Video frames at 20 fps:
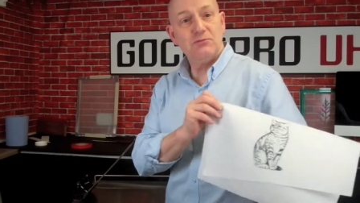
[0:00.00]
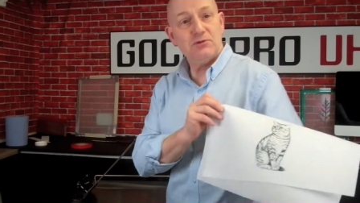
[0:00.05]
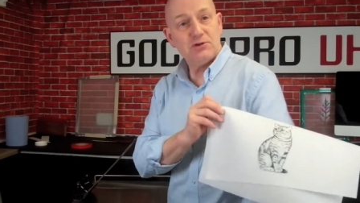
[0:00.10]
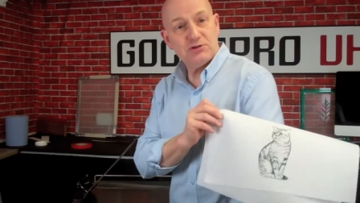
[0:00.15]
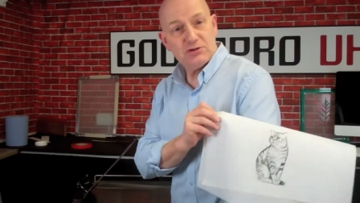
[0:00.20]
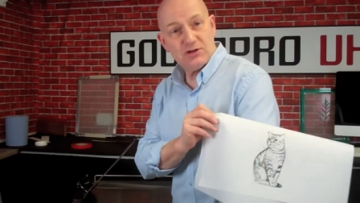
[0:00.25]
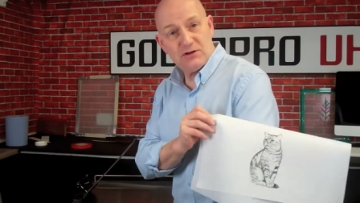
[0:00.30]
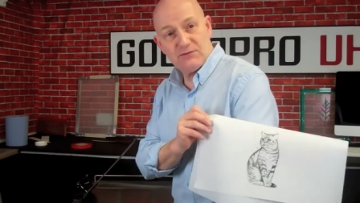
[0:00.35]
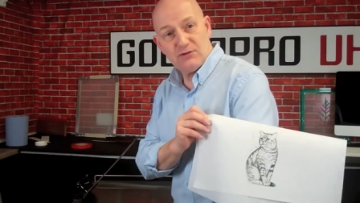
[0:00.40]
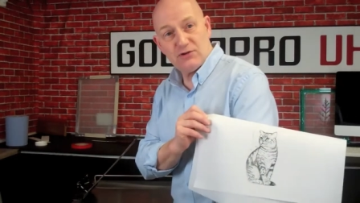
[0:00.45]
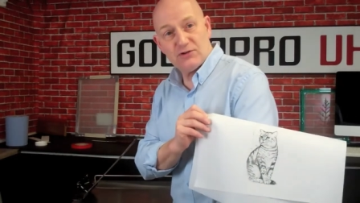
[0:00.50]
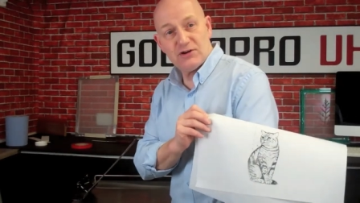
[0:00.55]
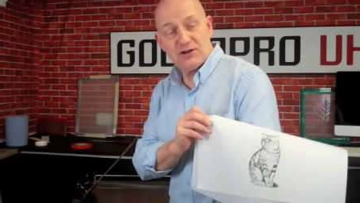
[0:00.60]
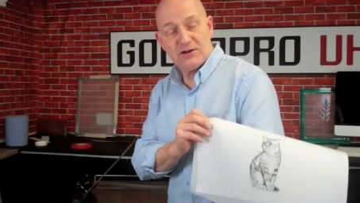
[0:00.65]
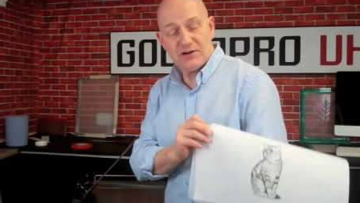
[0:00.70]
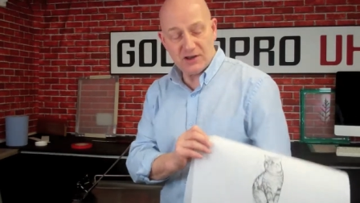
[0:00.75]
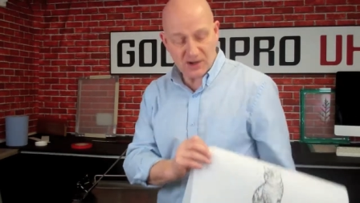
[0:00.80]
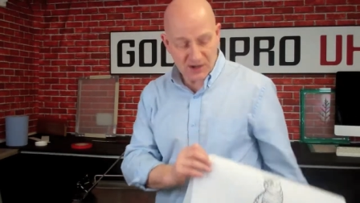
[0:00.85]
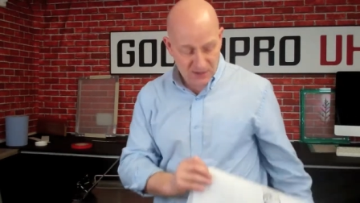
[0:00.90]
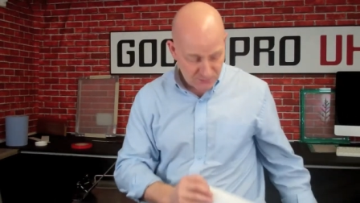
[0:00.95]
we could have it on
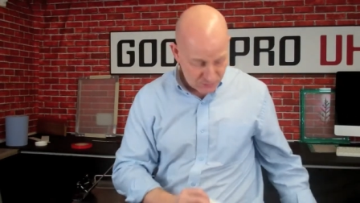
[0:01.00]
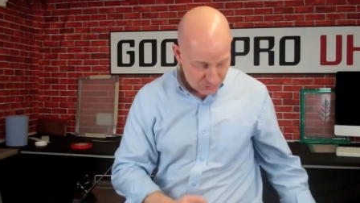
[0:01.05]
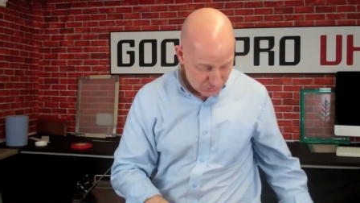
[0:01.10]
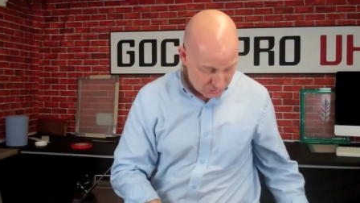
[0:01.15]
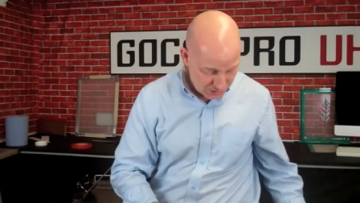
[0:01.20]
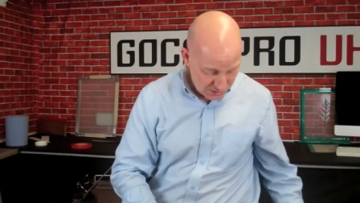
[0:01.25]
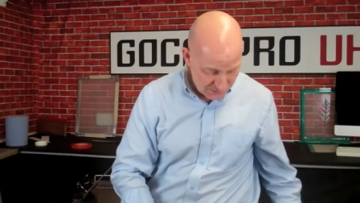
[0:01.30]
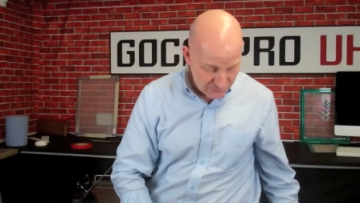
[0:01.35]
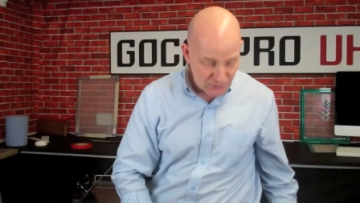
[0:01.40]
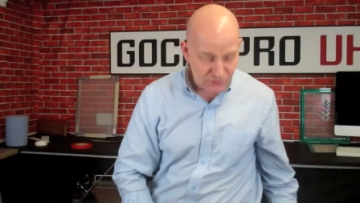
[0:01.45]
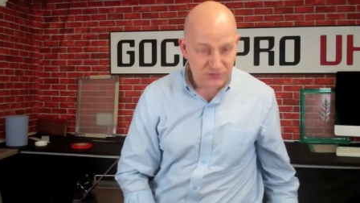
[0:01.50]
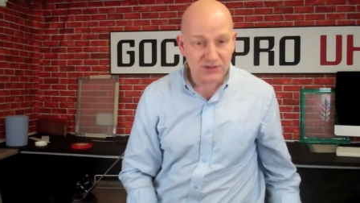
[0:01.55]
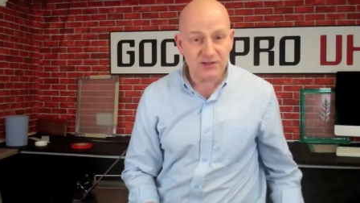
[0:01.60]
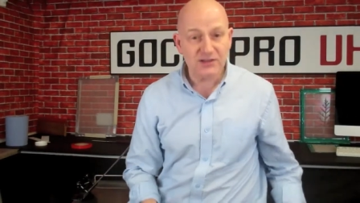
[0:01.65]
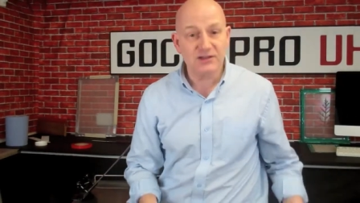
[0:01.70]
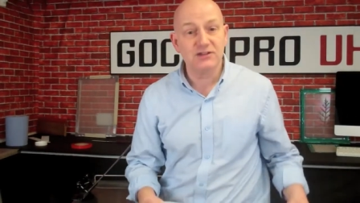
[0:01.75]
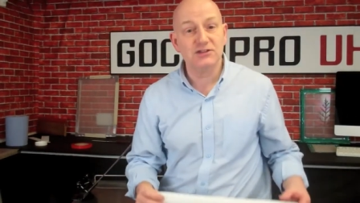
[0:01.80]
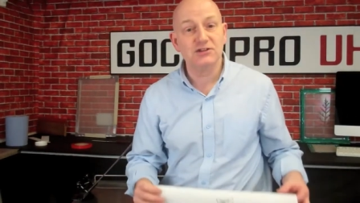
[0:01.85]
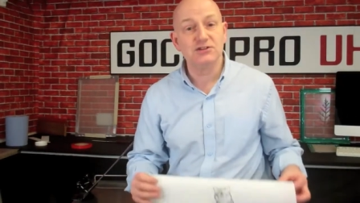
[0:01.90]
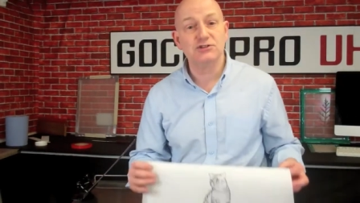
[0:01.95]
an arm, you could have it on the
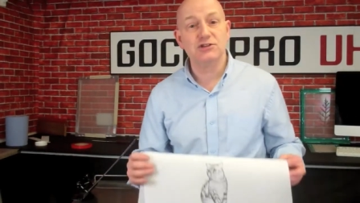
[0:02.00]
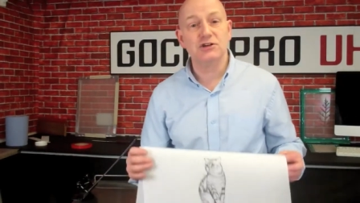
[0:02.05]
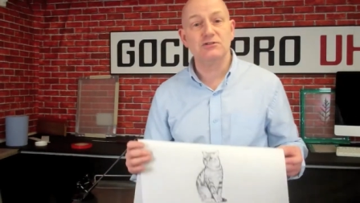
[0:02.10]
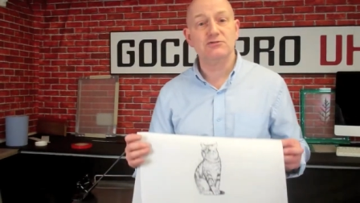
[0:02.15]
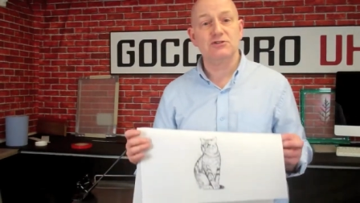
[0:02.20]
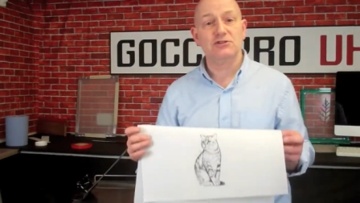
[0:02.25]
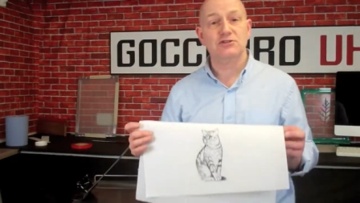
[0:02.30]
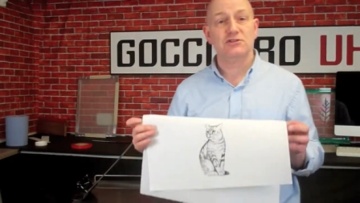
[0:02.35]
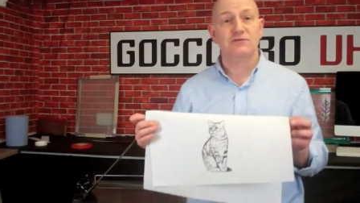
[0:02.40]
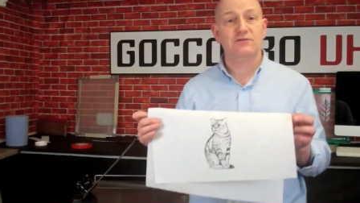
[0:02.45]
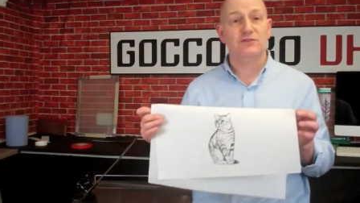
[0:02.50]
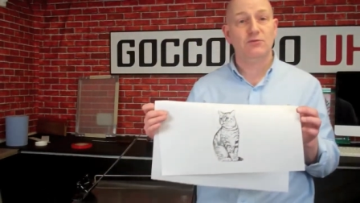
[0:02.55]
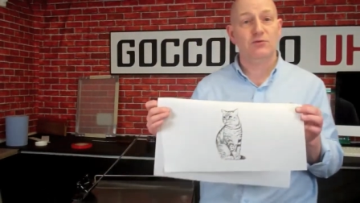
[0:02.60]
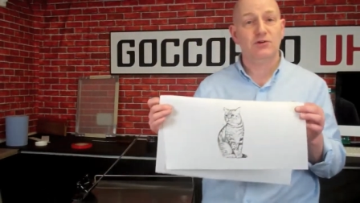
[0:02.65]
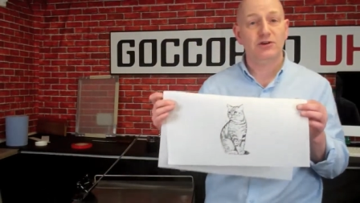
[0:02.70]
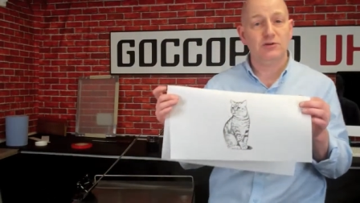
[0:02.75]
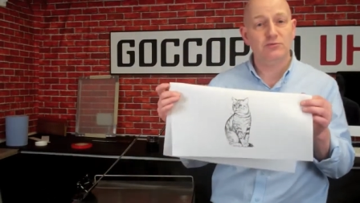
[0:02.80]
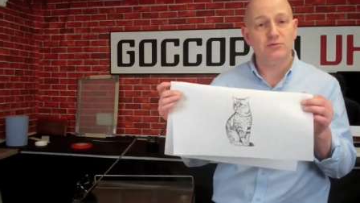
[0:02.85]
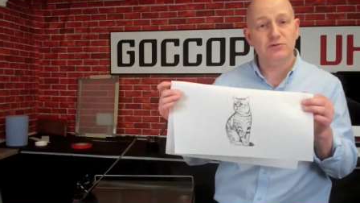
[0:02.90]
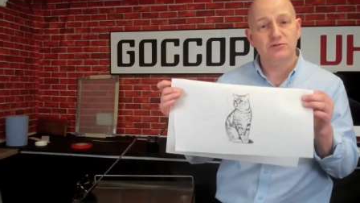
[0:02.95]
leg of your trousers if you
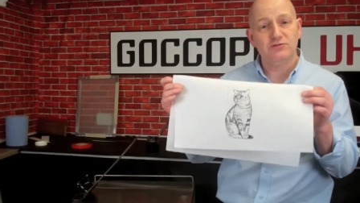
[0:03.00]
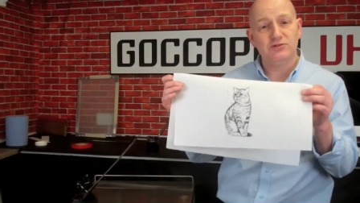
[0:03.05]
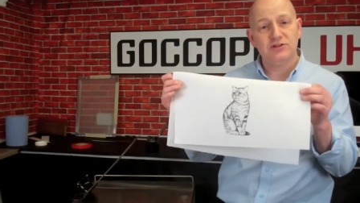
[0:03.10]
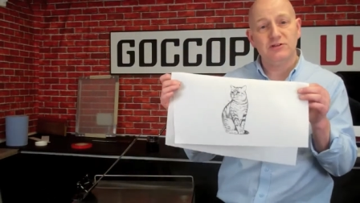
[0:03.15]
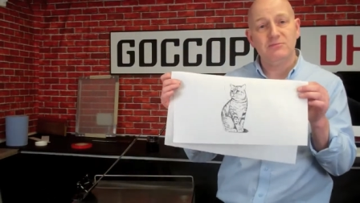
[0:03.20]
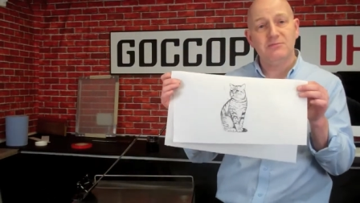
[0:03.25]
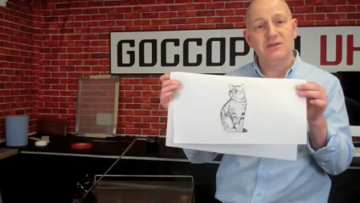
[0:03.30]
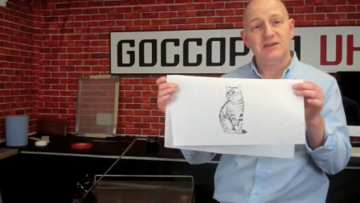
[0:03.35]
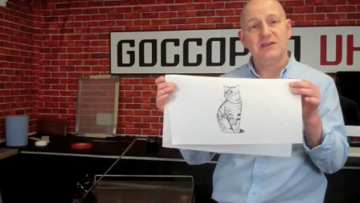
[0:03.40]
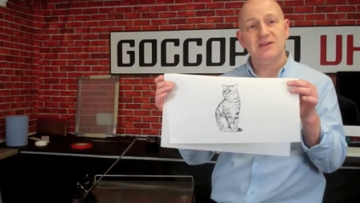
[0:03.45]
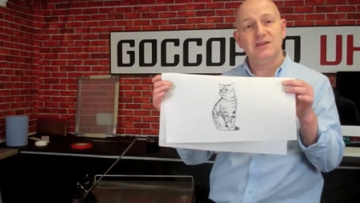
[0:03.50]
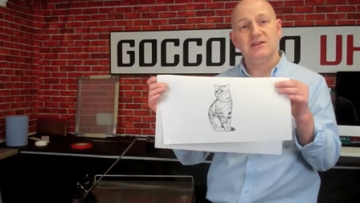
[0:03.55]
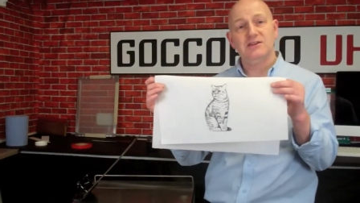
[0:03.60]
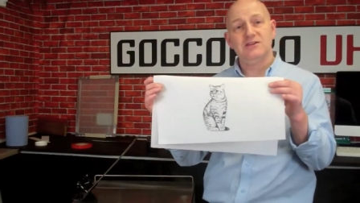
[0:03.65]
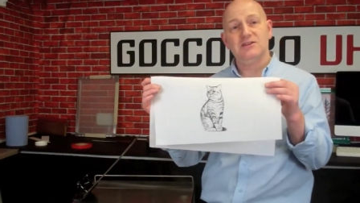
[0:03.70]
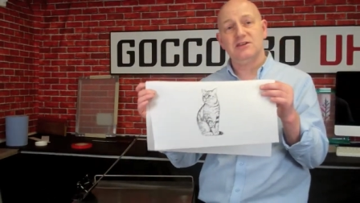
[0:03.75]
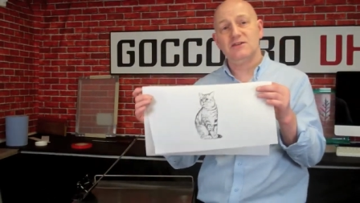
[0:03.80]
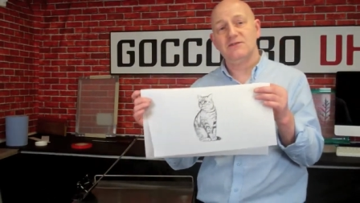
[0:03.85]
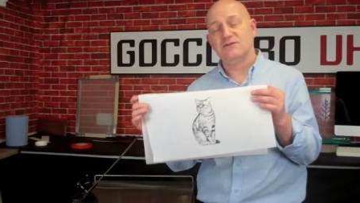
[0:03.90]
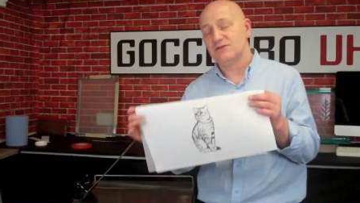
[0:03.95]
want. It wouldn't really make any
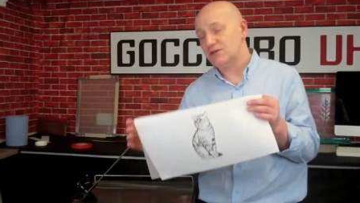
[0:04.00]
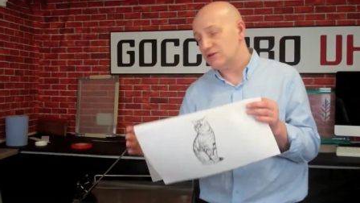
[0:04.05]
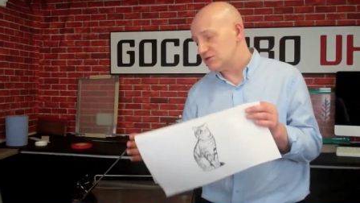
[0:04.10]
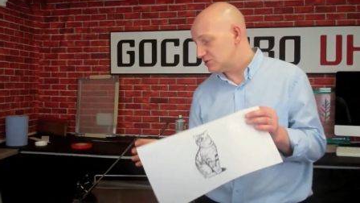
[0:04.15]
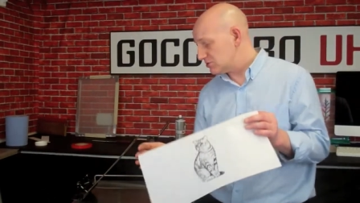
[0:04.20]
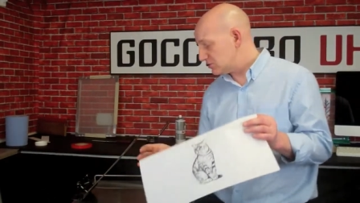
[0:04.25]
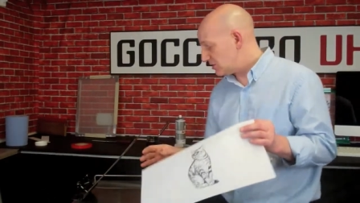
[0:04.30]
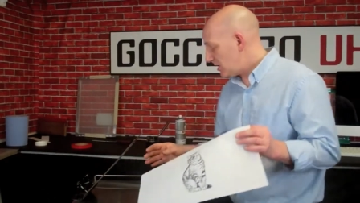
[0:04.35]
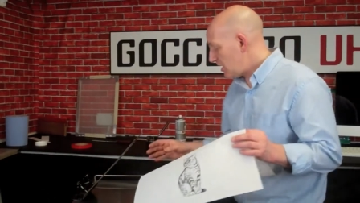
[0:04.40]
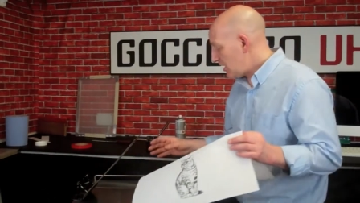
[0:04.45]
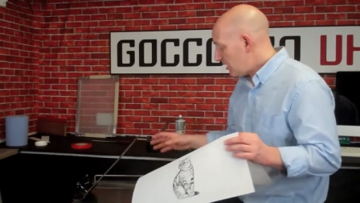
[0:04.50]
difference.